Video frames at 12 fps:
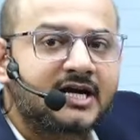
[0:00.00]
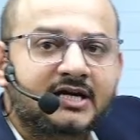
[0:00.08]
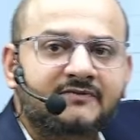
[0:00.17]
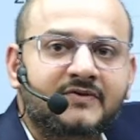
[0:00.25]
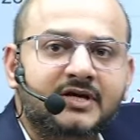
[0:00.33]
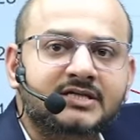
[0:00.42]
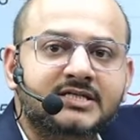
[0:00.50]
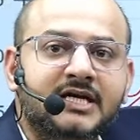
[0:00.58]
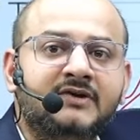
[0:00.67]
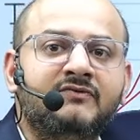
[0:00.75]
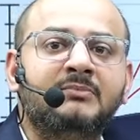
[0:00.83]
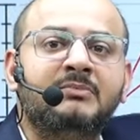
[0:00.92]
affairs, it
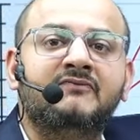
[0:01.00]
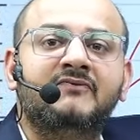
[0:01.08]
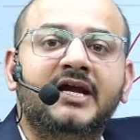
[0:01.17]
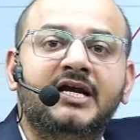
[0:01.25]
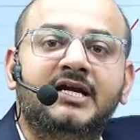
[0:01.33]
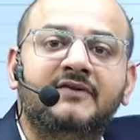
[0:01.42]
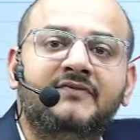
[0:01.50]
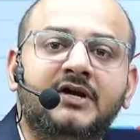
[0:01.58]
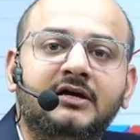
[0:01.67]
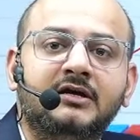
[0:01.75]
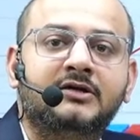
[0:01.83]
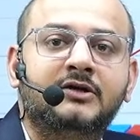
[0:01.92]
will be very
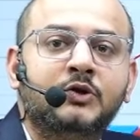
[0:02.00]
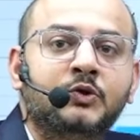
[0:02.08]
difficult to